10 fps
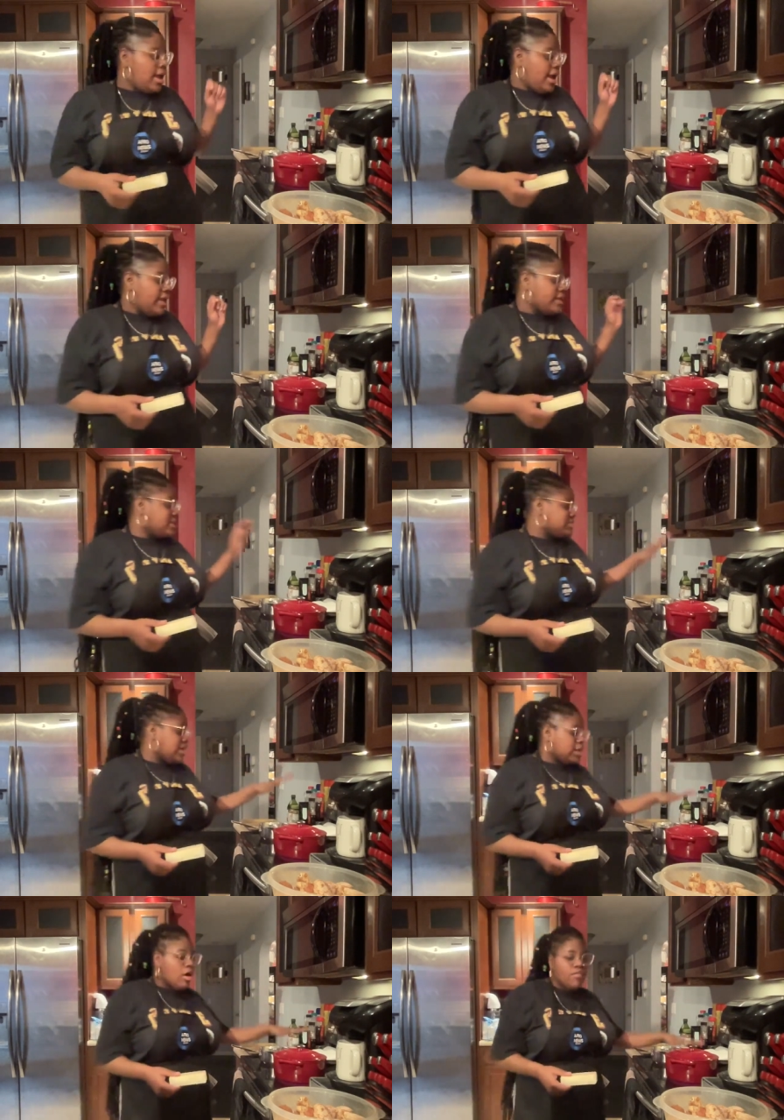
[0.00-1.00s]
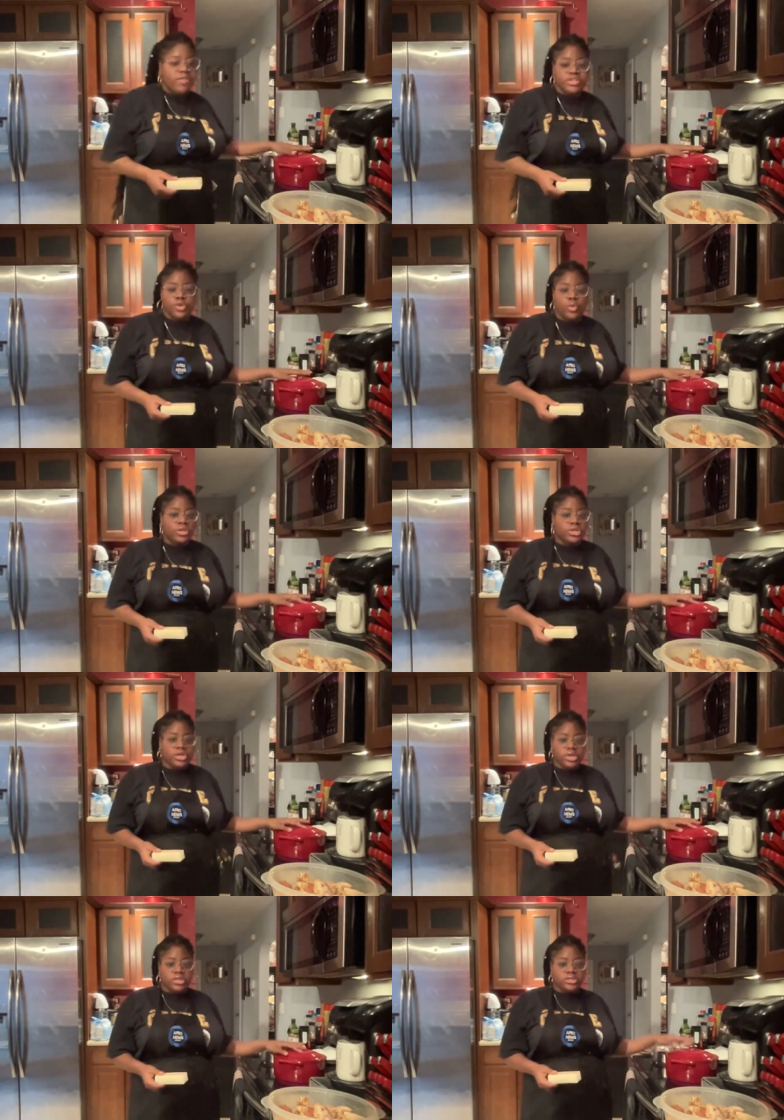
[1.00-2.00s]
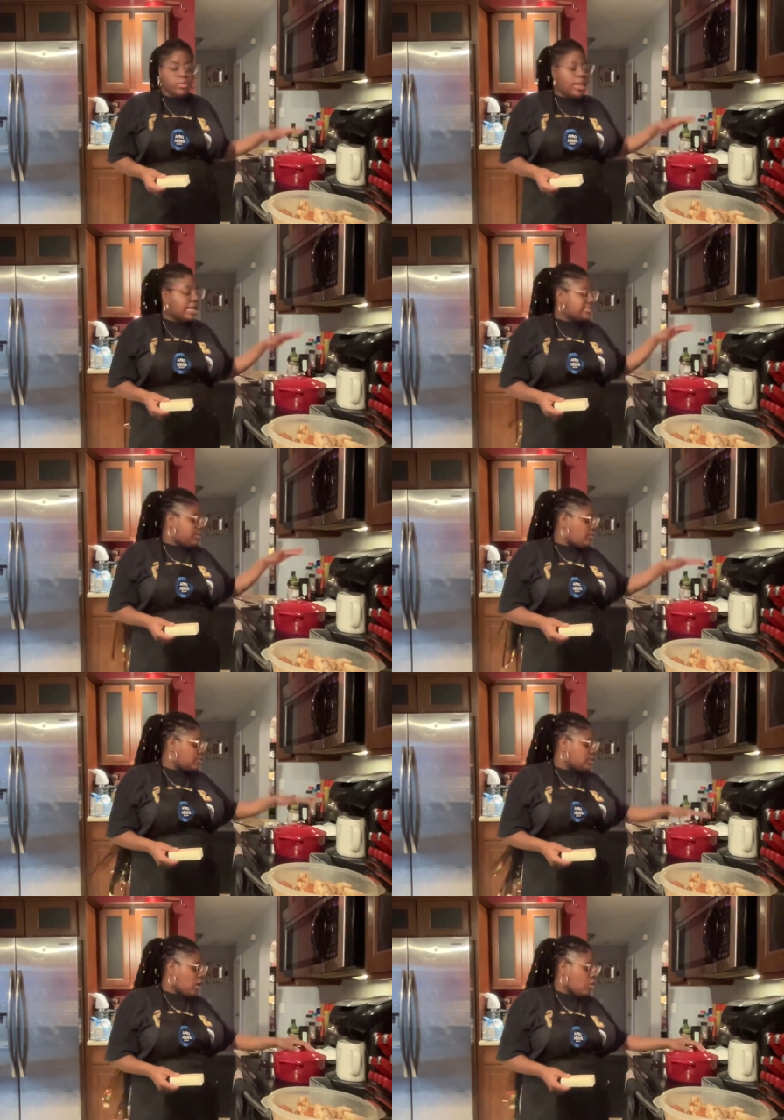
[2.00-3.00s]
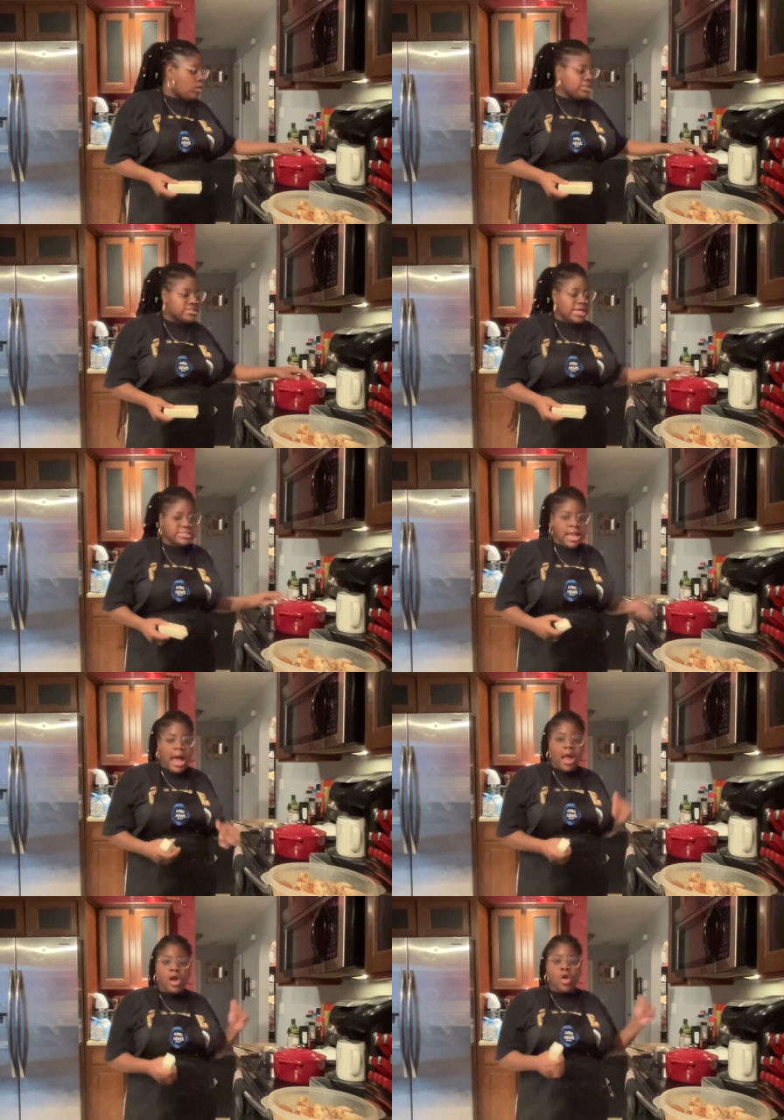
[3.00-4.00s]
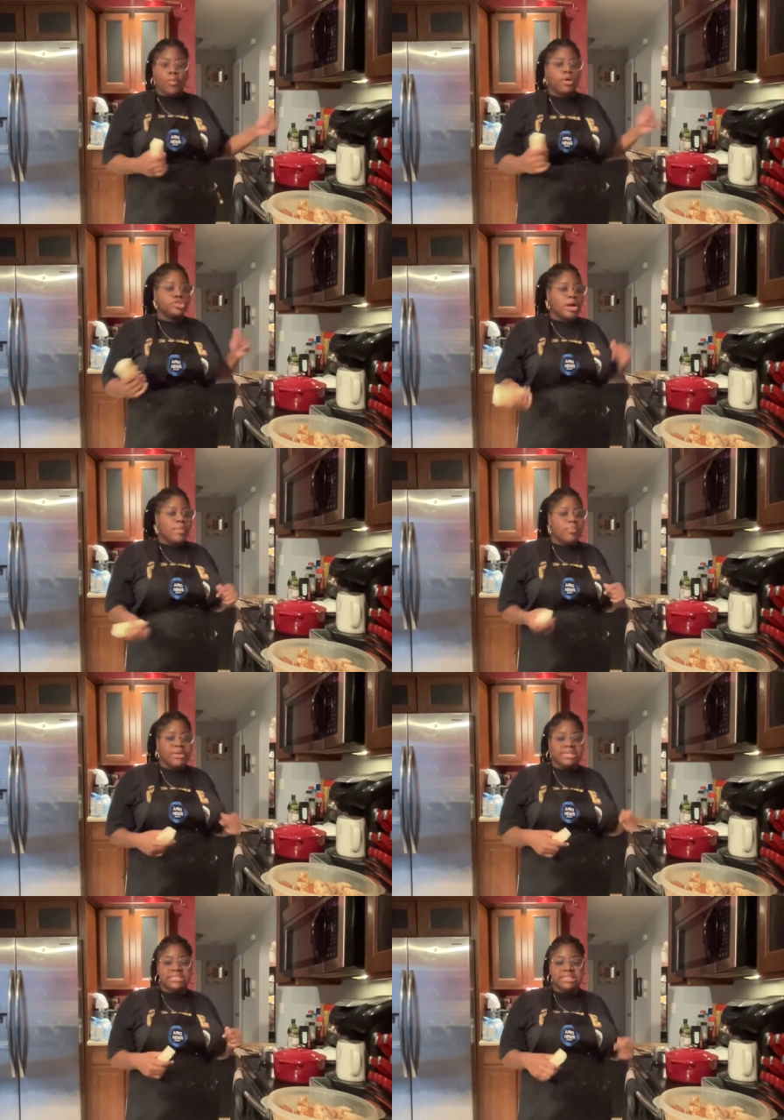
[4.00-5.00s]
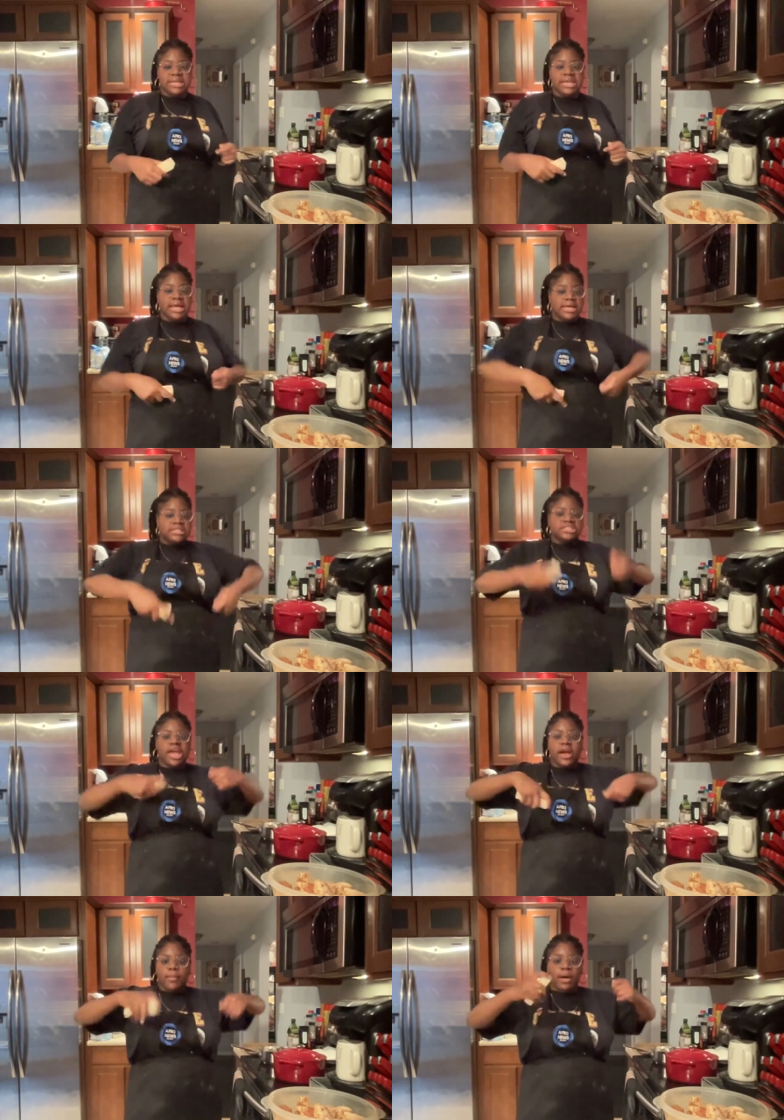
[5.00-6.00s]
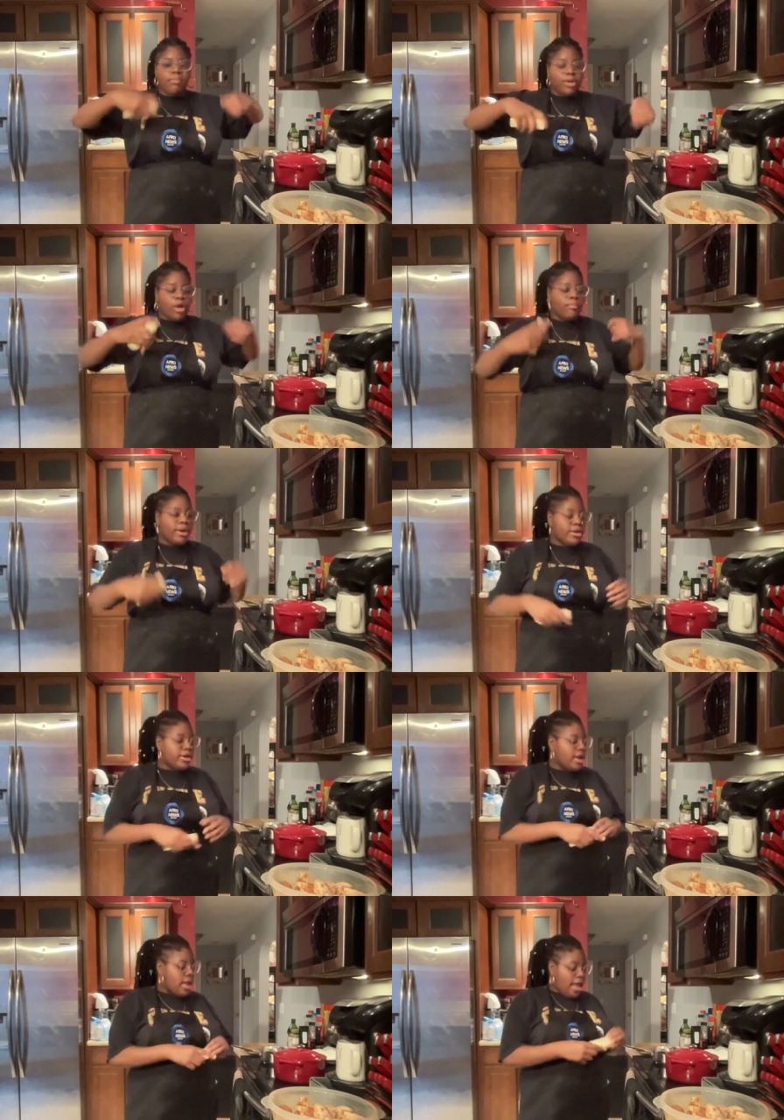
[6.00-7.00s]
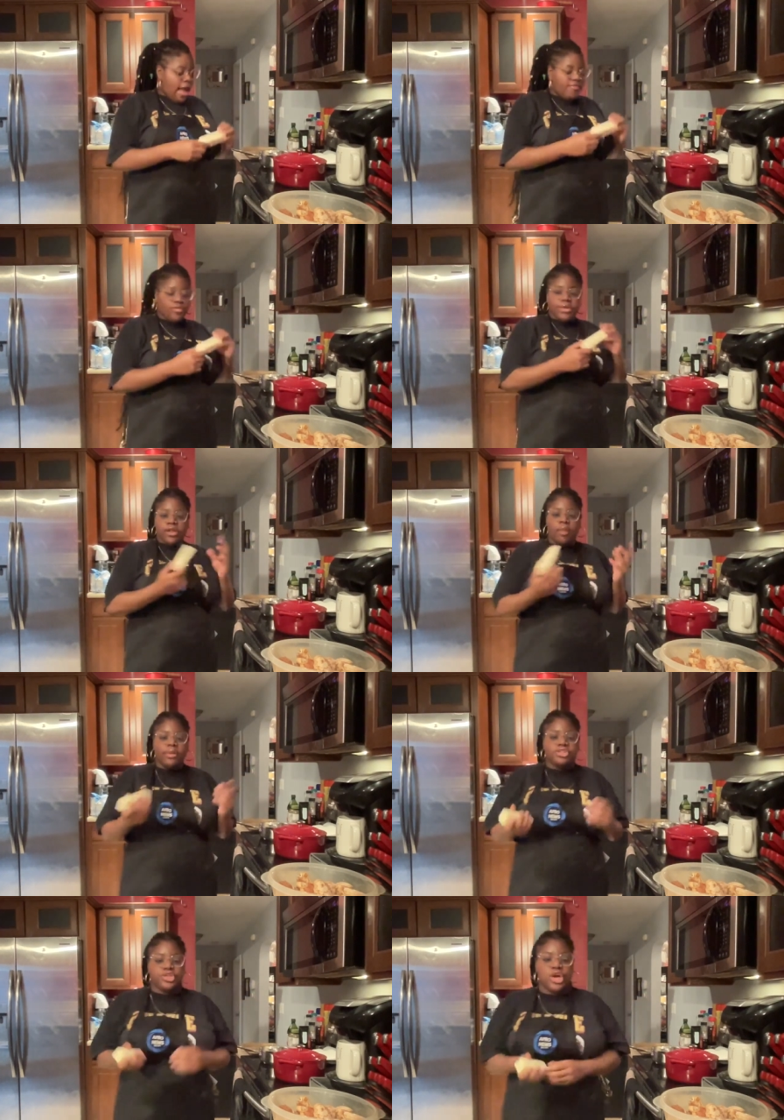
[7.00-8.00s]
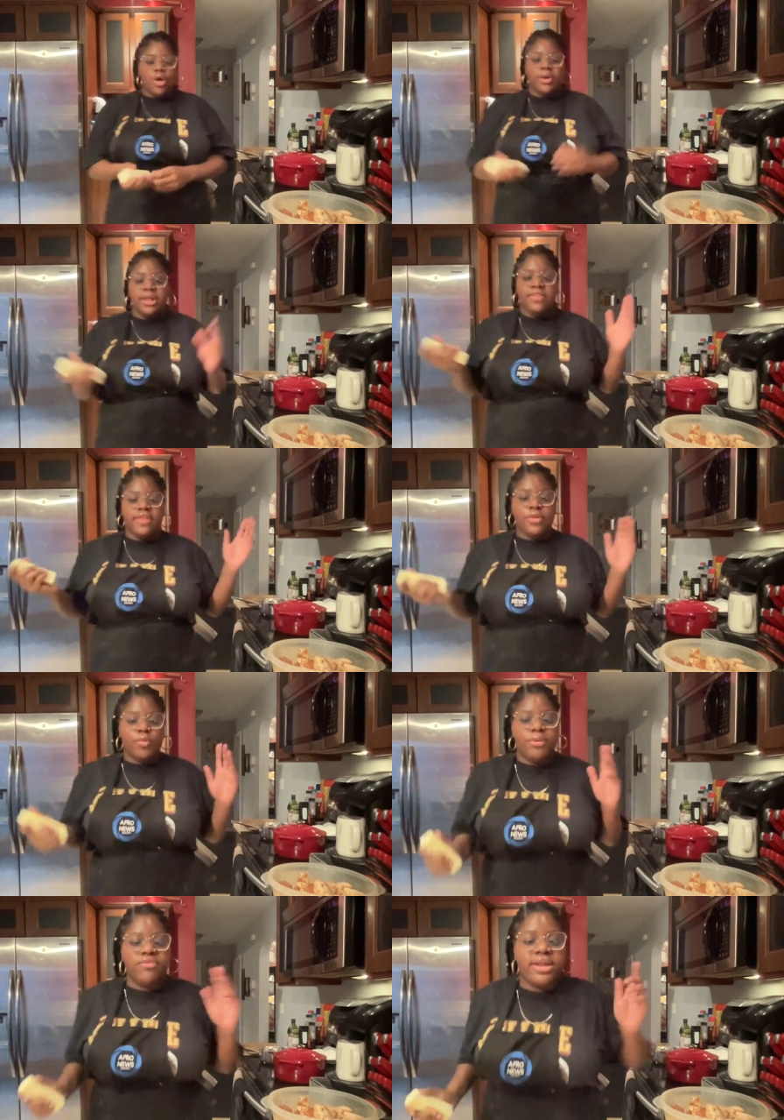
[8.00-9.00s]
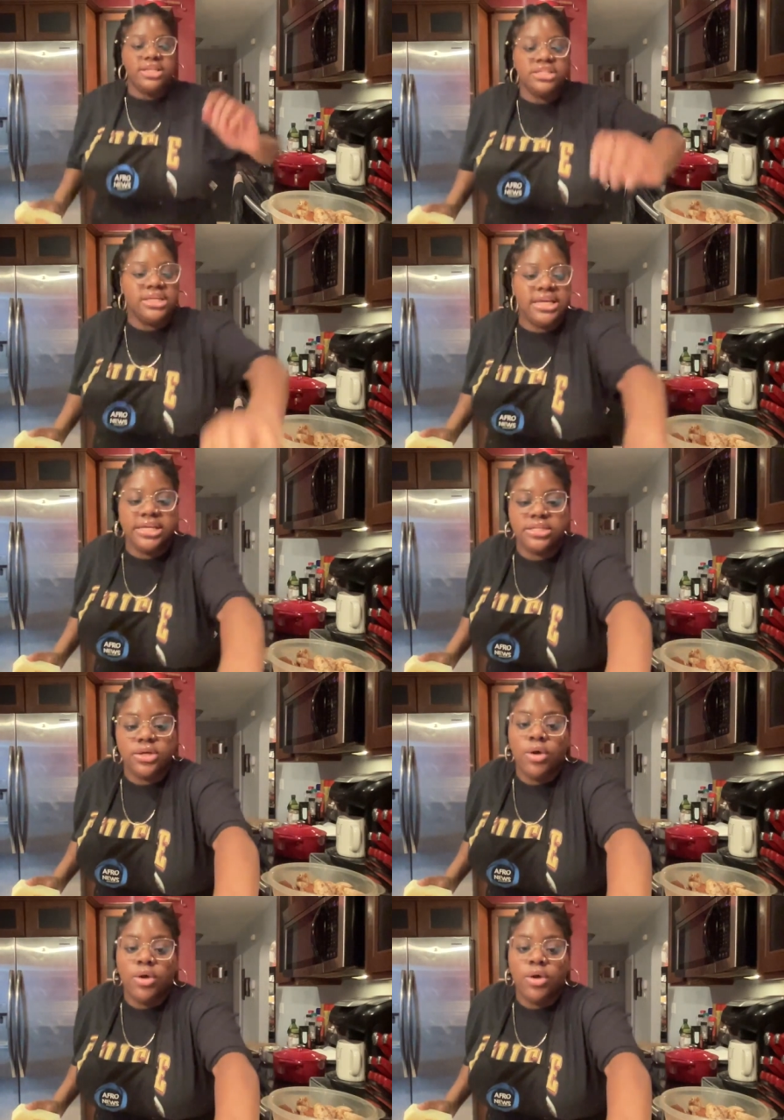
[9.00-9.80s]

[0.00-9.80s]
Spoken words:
And it doesn't take long for this corn to cook. So like I said, once our oil is nice and hot, we're gonna drop our pieces in, shake them up in our butter after we get our mixture going, and then we'll be ready to eat.